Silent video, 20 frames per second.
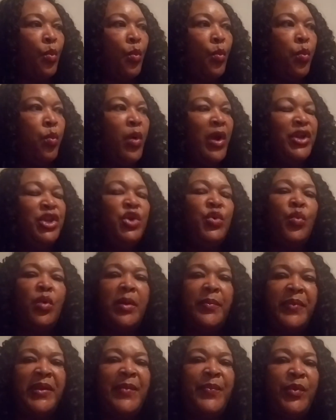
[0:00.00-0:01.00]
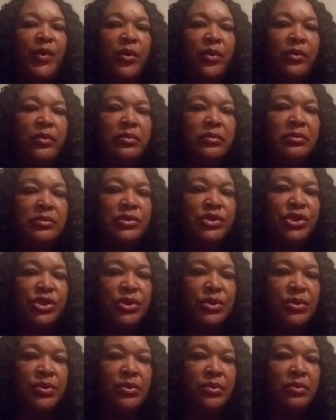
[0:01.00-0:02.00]
what you want people
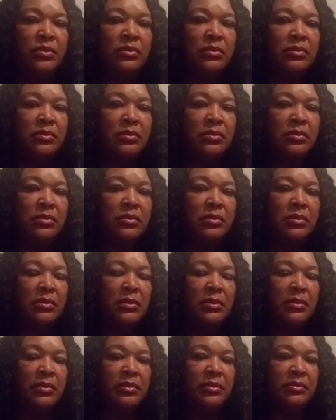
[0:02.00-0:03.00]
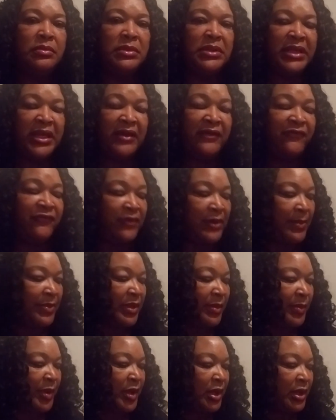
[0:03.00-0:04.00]
to get
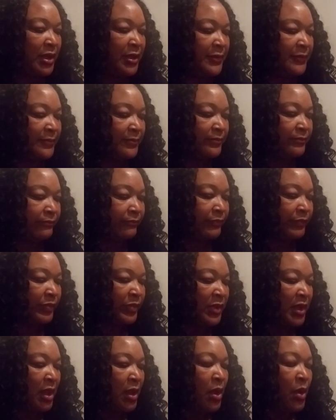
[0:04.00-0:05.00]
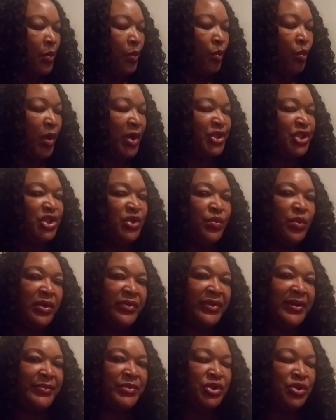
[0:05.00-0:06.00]
from the book, what you
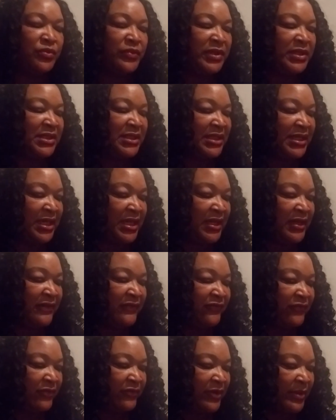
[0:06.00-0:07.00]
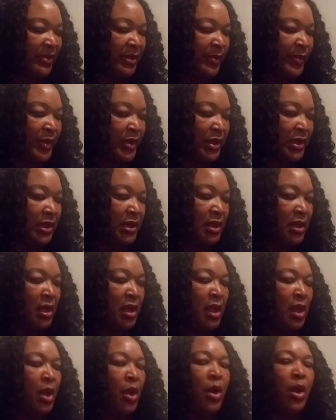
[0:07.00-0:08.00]
want them to receive from the book,
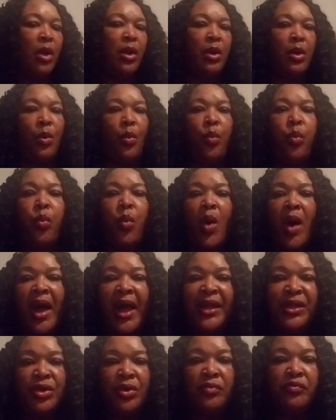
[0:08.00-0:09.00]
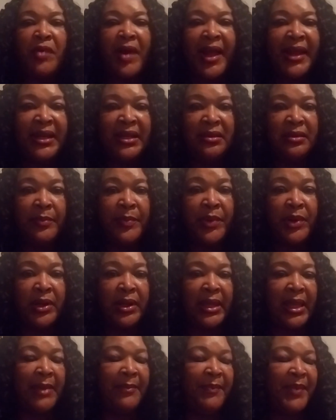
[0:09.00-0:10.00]
why you're writing the
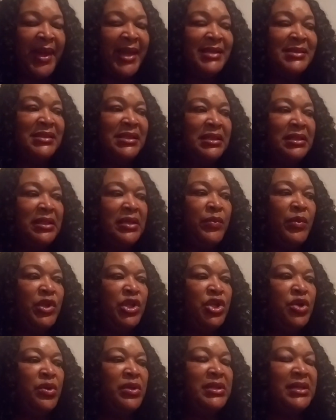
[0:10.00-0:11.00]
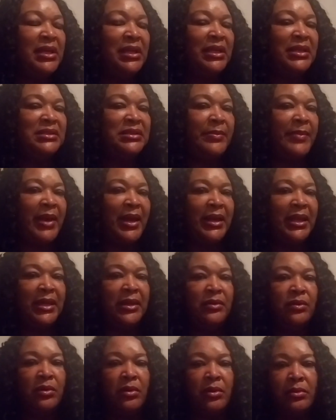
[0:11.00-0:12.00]
book. And basically, when you're telling
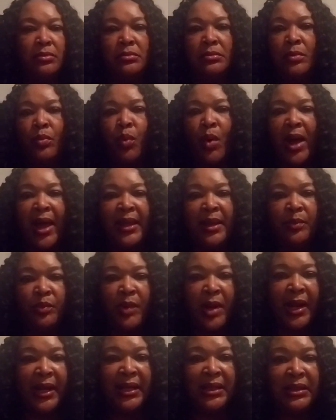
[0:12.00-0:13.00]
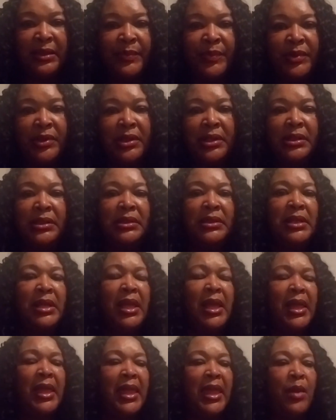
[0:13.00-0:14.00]
somebody why I'm writing the book
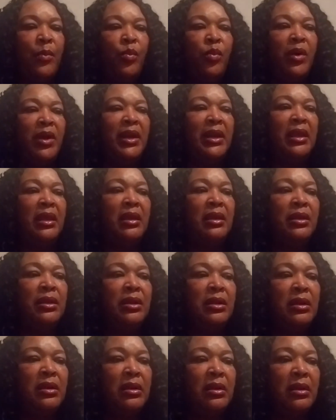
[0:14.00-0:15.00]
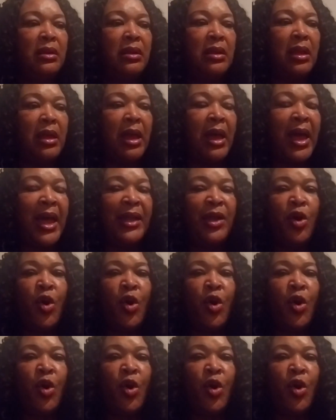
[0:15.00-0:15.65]
and what I